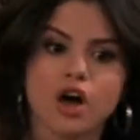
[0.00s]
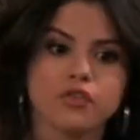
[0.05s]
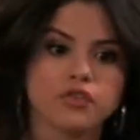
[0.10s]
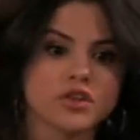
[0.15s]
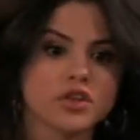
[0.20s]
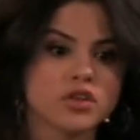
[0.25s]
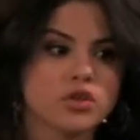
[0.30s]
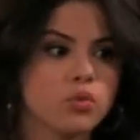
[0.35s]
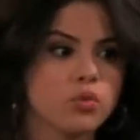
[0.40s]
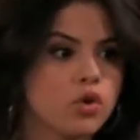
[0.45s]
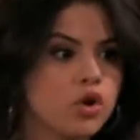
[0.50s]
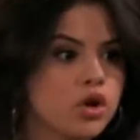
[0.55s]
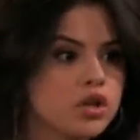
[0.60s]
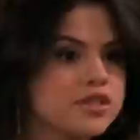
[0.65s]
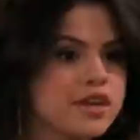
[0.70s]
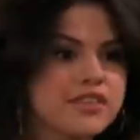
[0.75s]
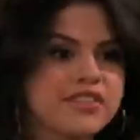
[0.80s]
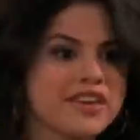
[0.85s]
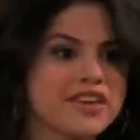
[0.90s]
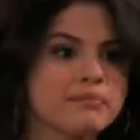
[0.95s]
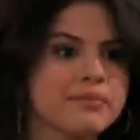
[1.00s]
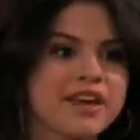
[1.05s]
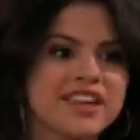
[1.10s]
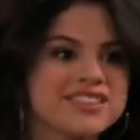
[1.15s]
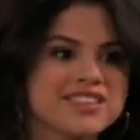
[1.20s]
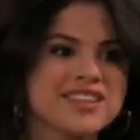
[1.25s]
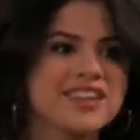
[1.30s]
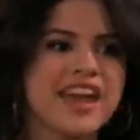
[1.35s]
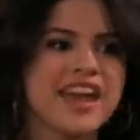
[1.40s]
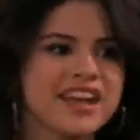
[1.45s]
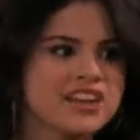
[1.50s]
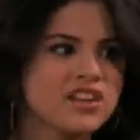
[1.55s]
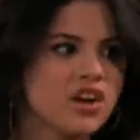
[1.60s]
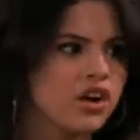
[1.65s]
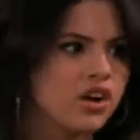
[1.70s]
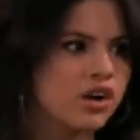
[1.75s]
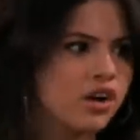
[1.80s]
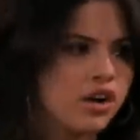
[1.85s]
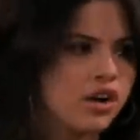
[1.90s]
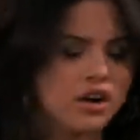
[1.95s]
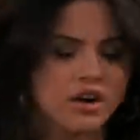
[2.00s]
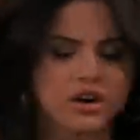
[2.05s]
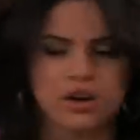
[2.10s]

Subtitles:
off into the woods? I think Mason ate her.